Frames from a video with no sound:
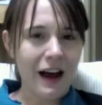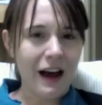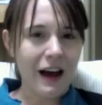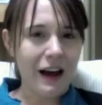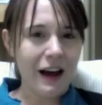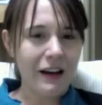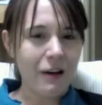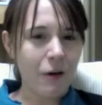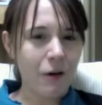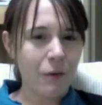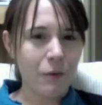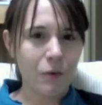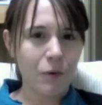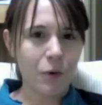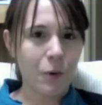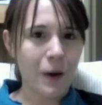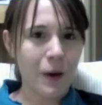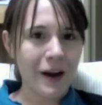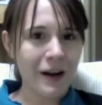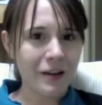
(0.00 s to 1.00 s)
I don't
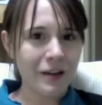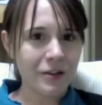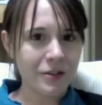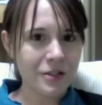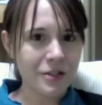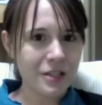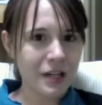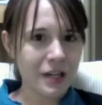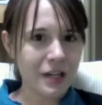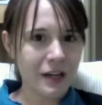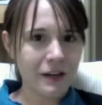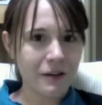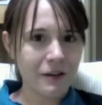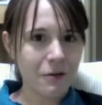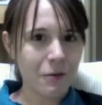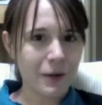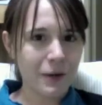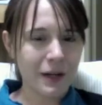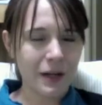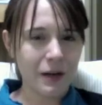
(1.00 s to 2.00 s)
quite understand
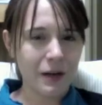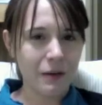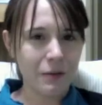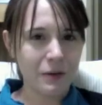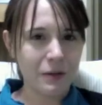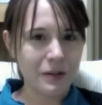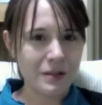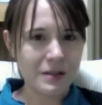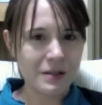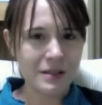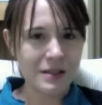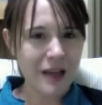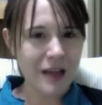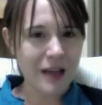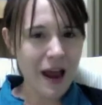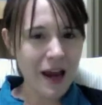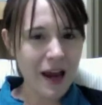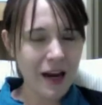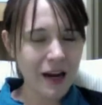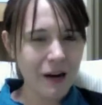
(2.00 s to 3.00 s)
what he was
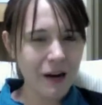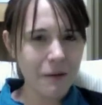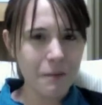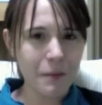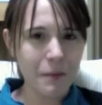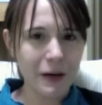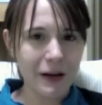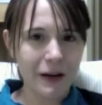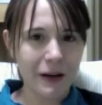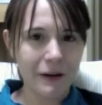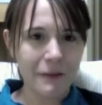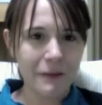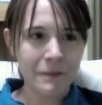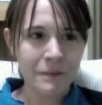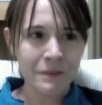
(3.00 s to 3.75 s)
saying, but,